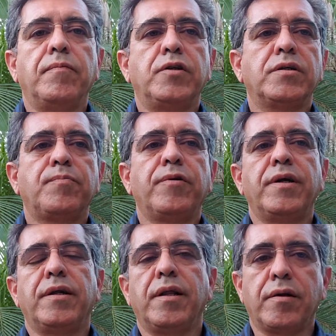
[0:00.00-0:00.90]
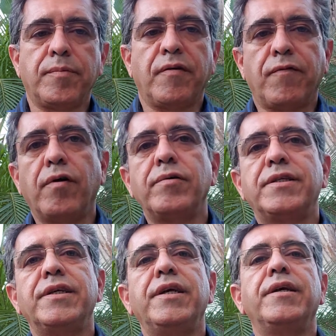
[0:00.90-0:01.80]
Just put a little bit of
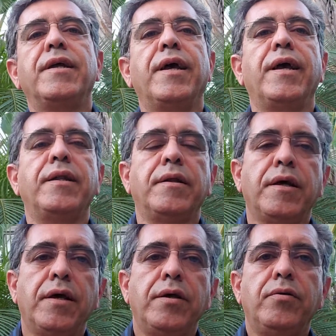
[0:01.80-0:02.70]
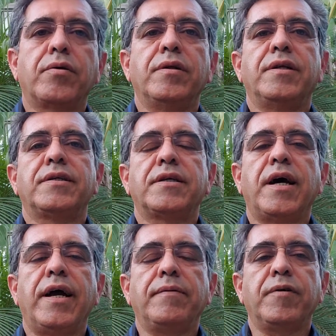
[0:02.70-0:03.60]
fluorescein and you can
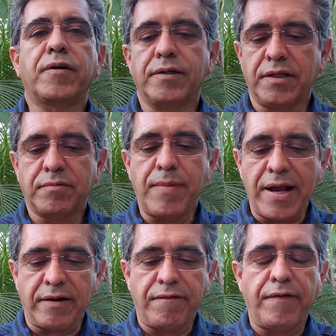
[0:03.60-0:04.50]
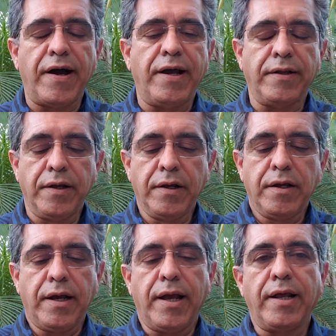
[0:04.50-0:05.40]
decide, because it's magnified
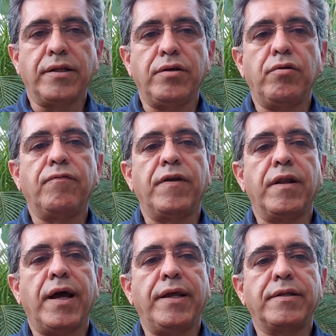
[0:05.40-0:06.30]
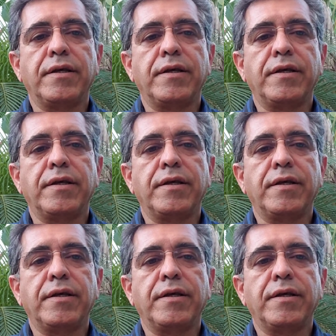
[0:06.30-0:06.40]
and the UV light,